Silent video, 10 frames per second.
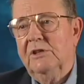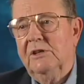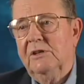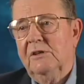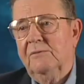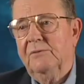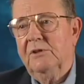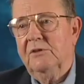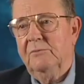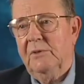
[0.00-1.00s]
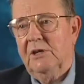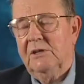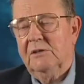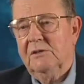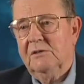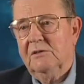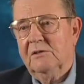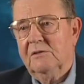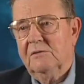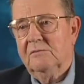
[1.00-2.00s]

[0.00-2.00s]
day a friend of mine uh,